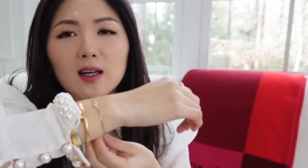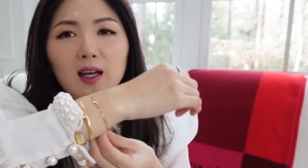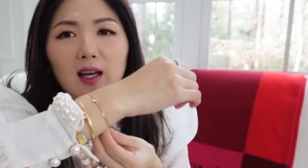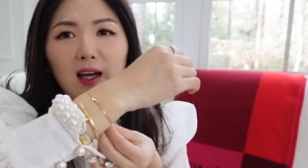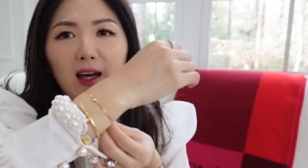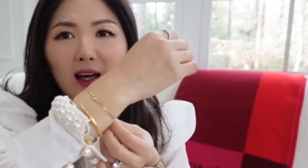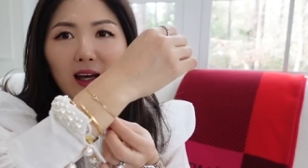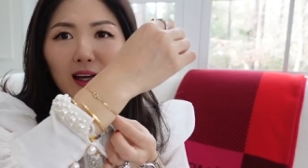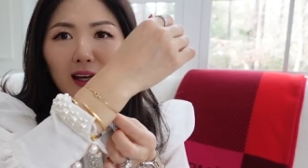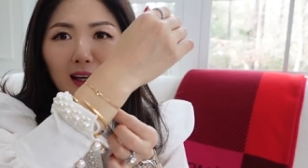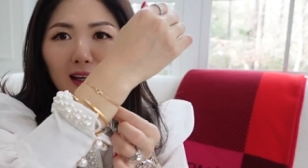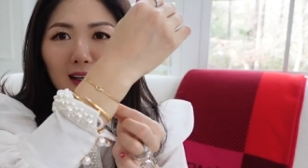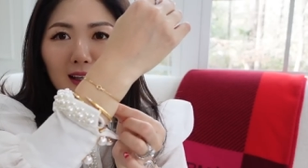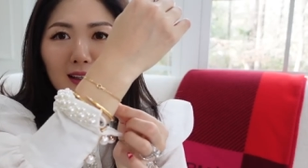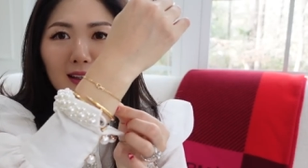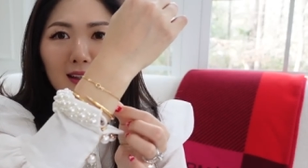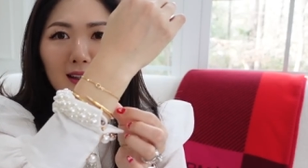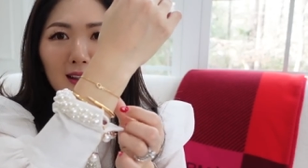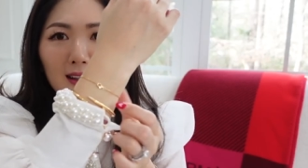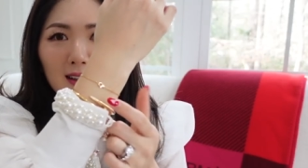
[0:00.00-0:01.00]

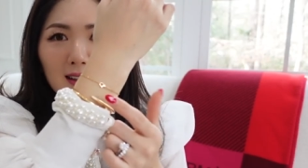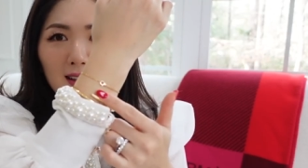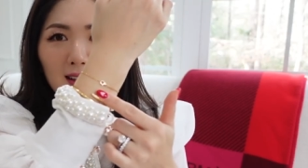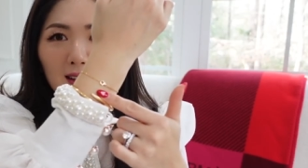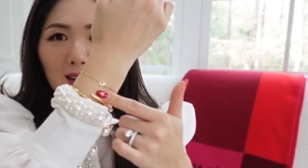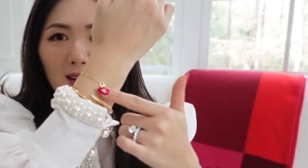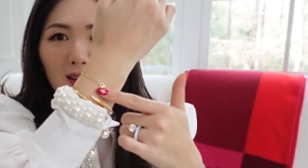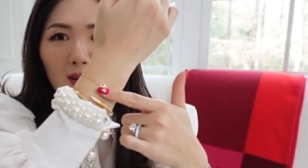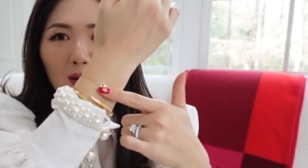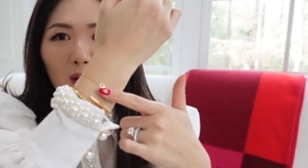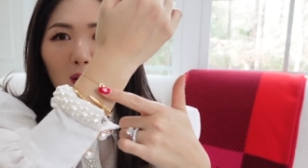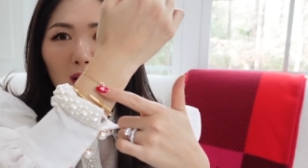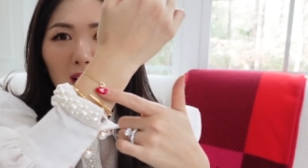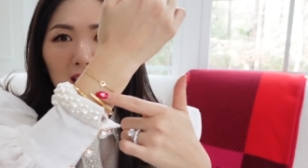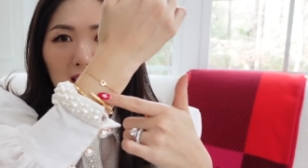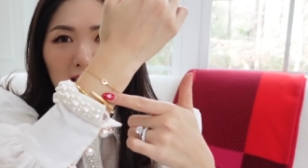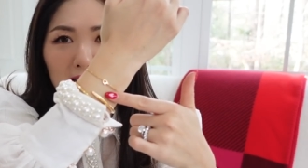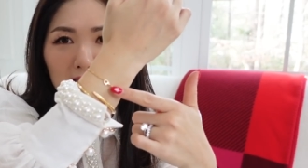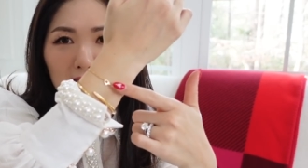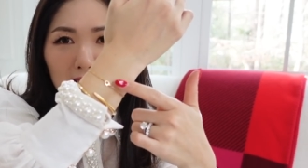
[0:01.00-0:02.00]
And all
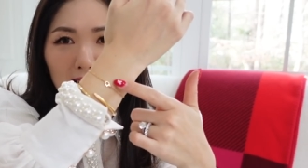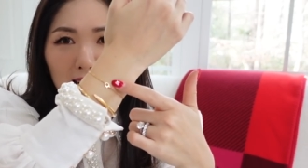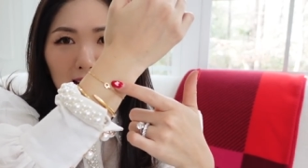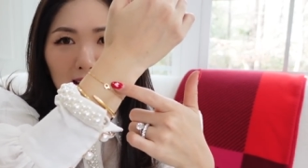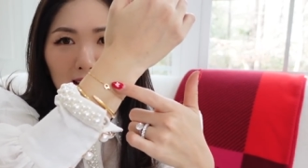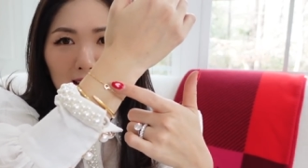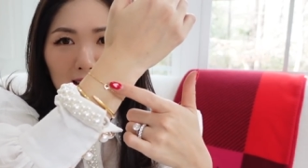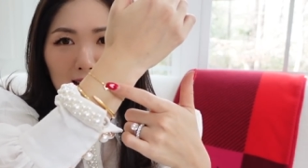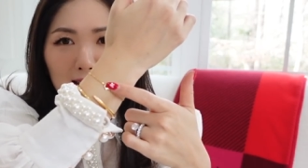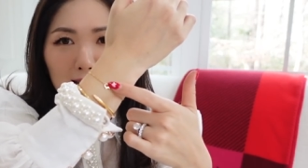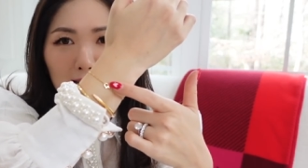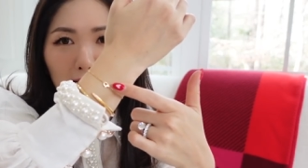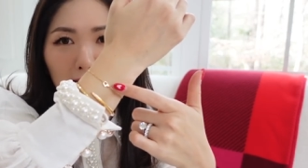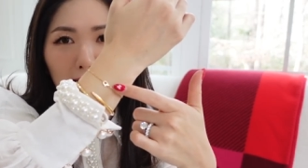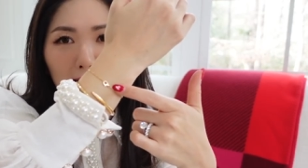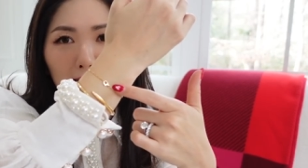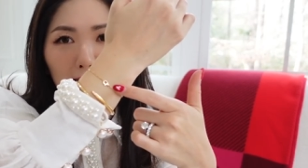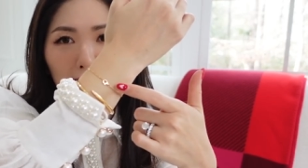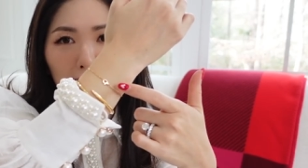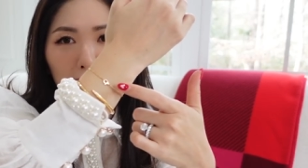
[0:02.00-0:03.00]
I see is the
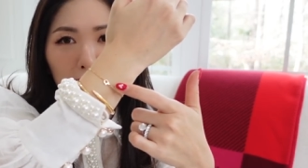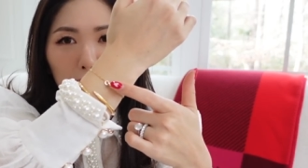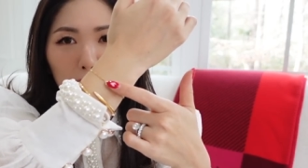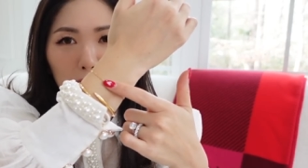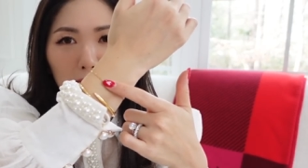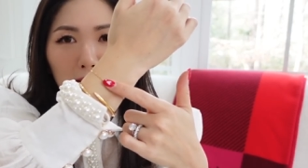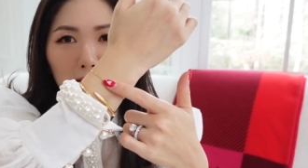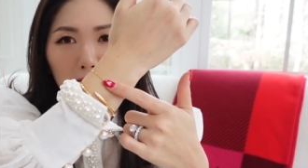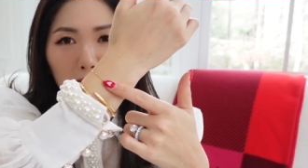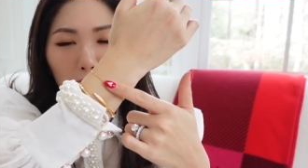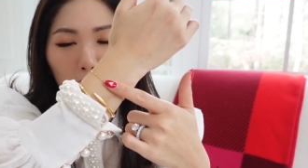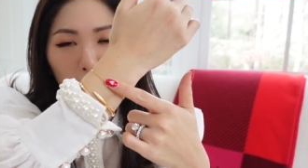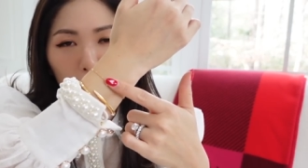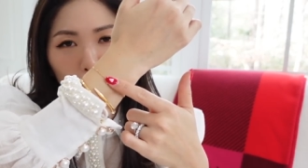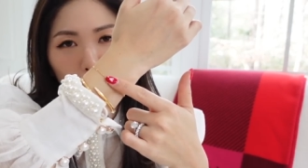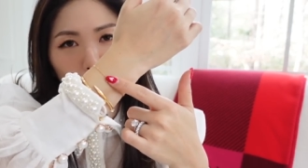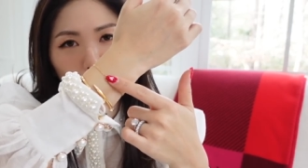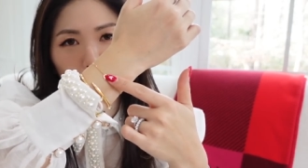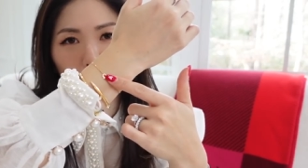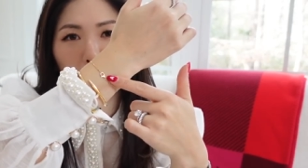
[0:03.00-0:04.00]
clip on
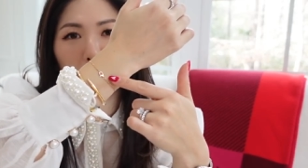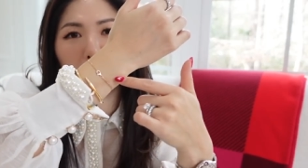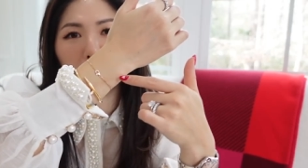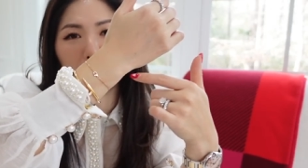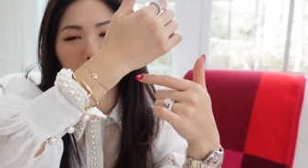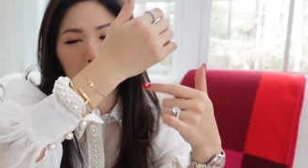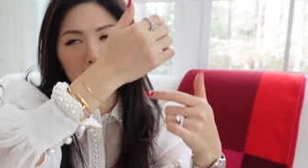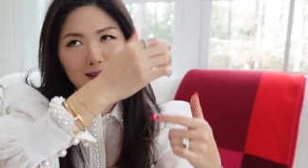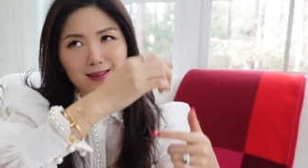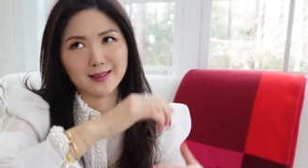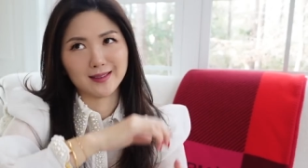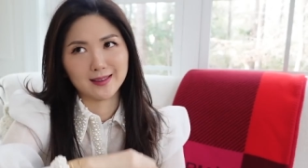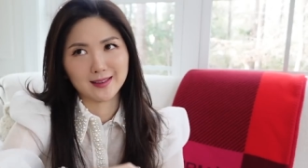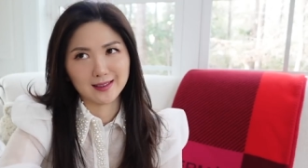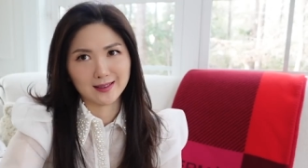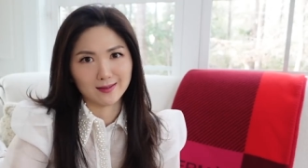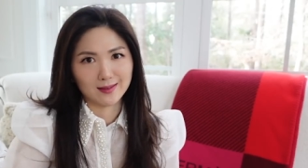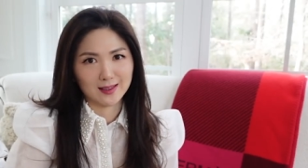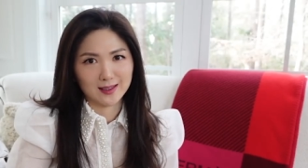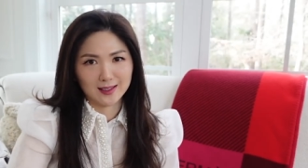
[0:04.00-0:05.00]
the front.
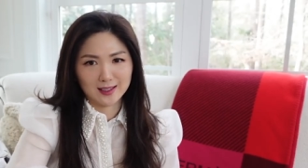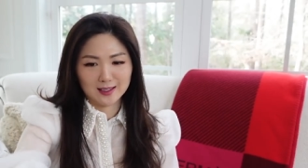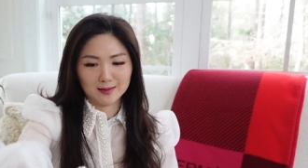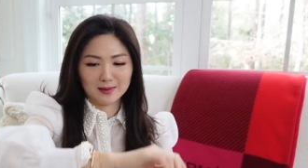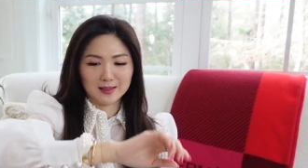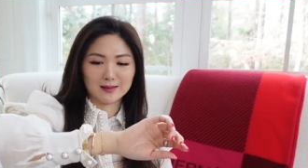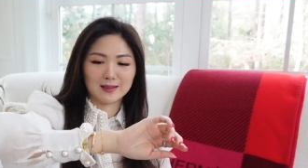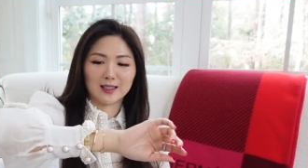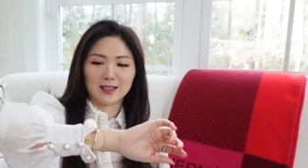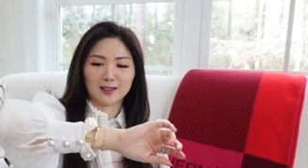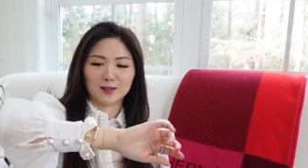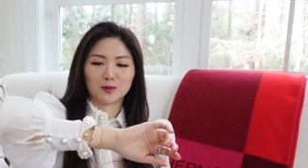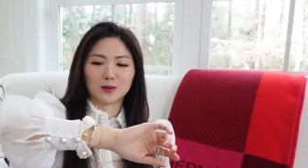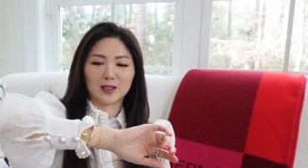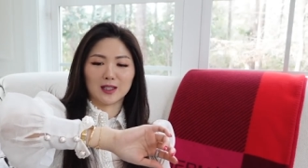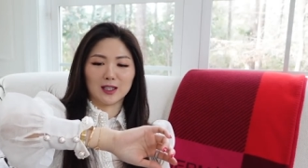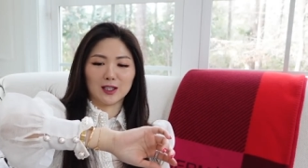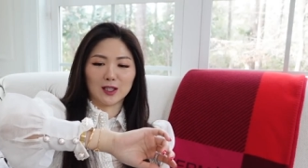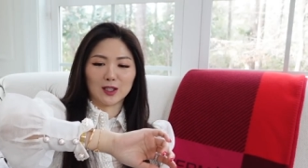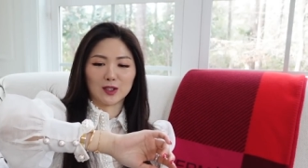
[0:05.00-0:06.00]
Every time I'm like, when
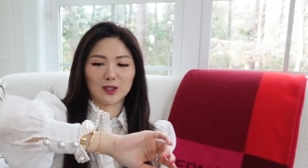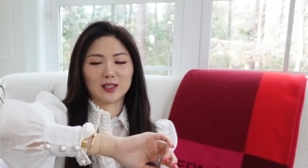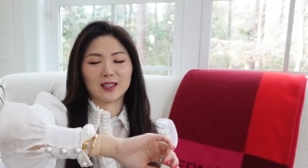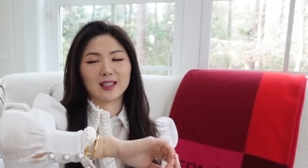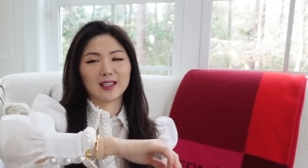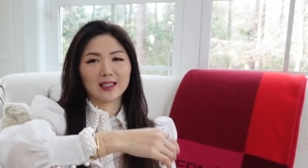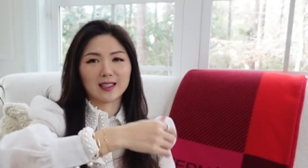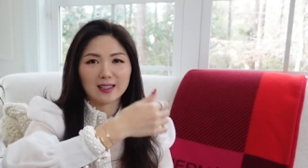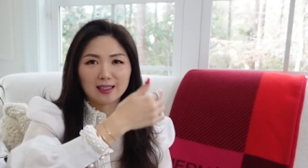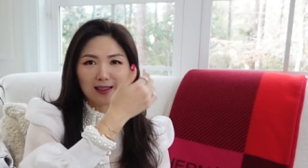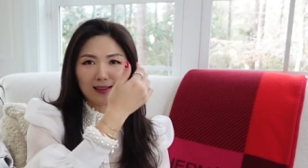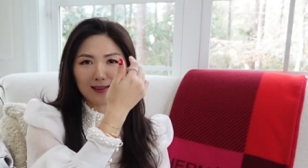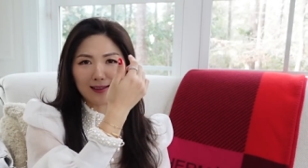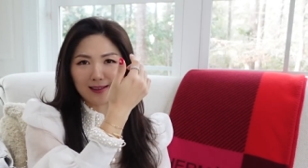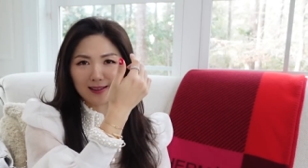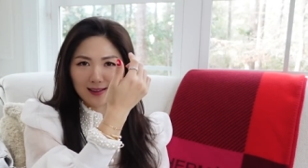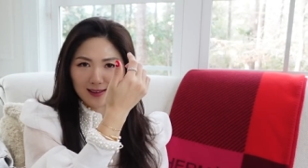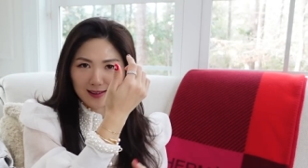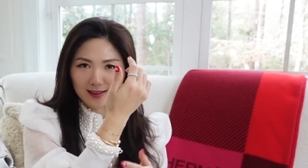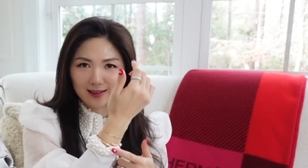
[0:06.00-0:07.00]
I look at
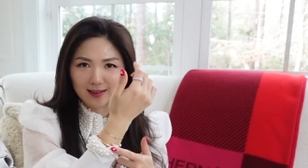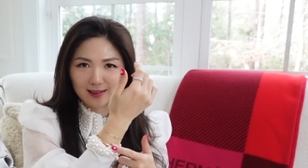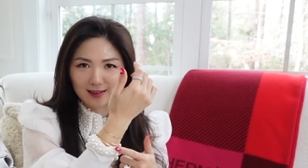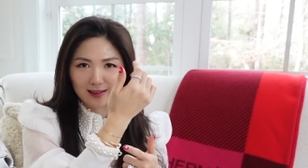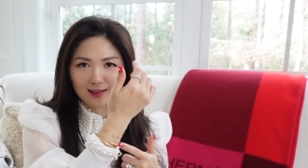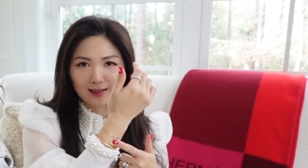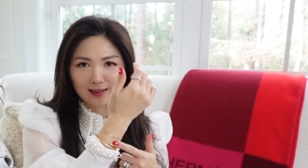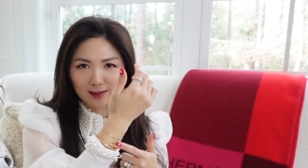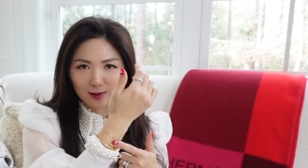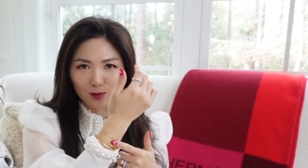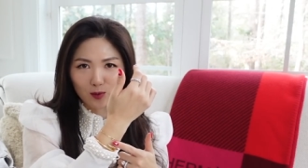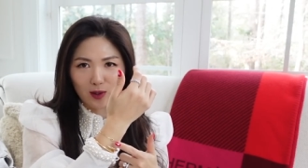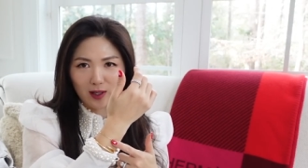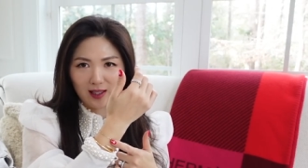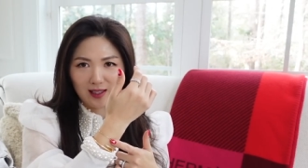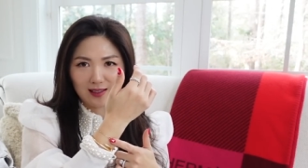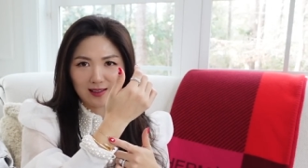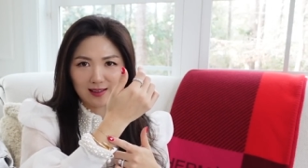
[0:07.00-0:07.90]
it, this is what I